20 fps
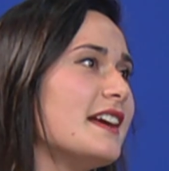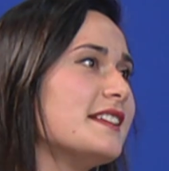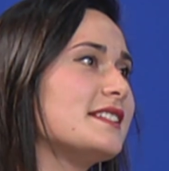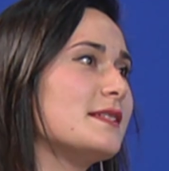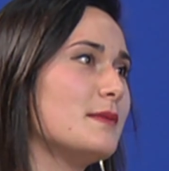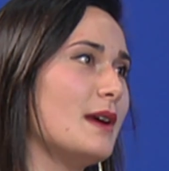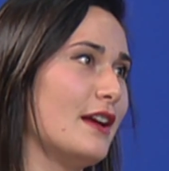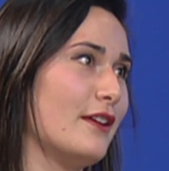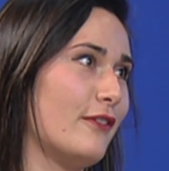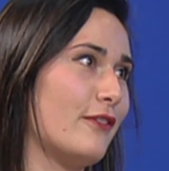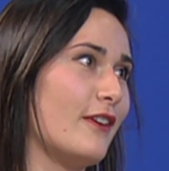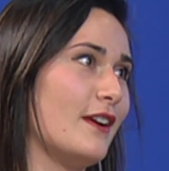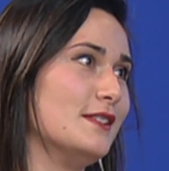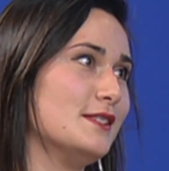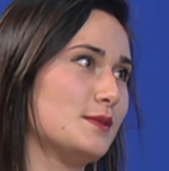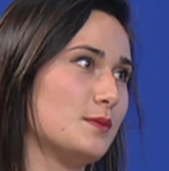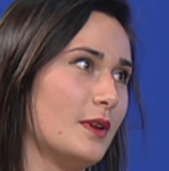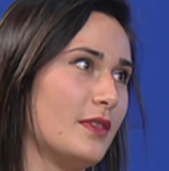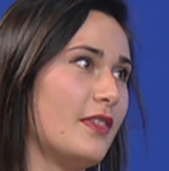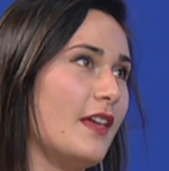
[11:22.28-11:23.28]
I friends
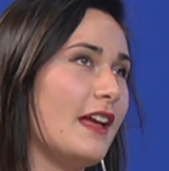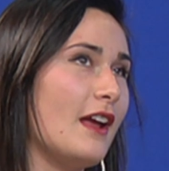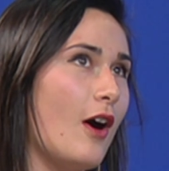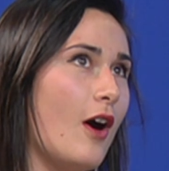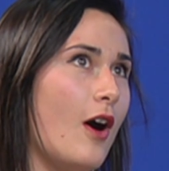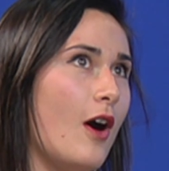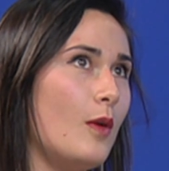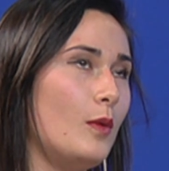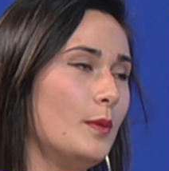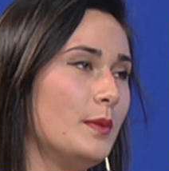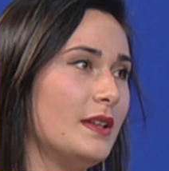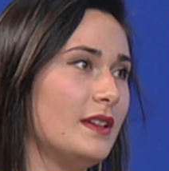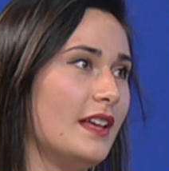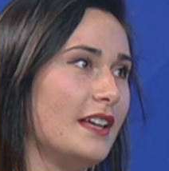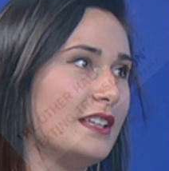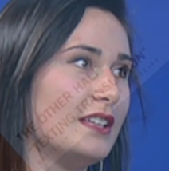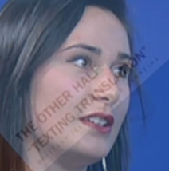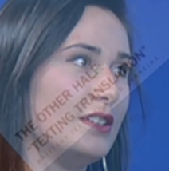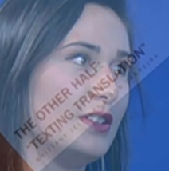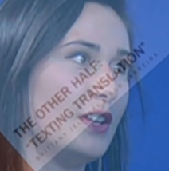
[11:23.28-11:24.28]
with? They all will be like,
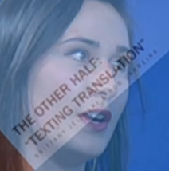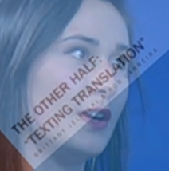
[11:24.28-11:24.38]
yo,